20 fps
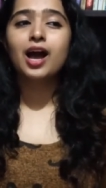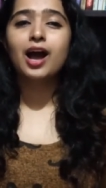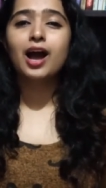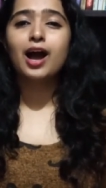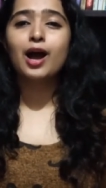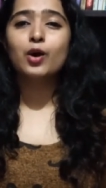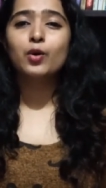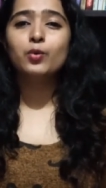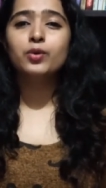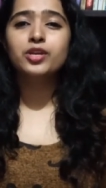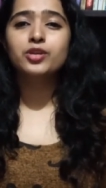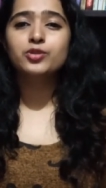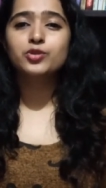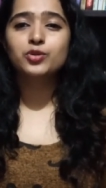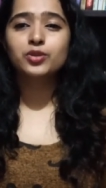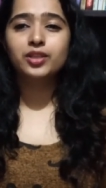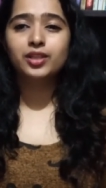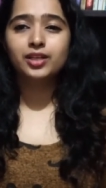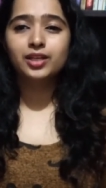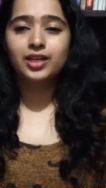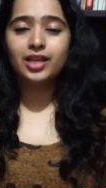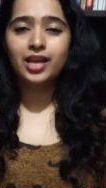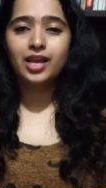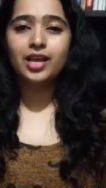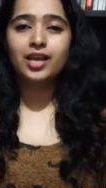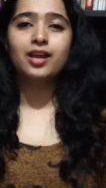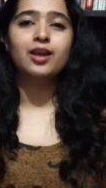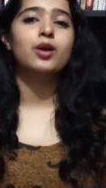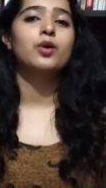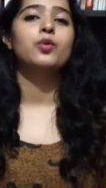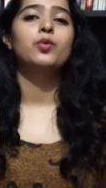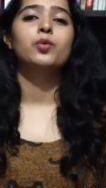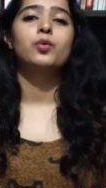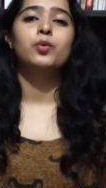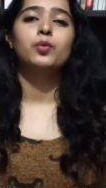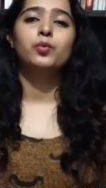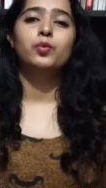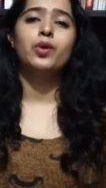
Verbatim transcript: how we used to take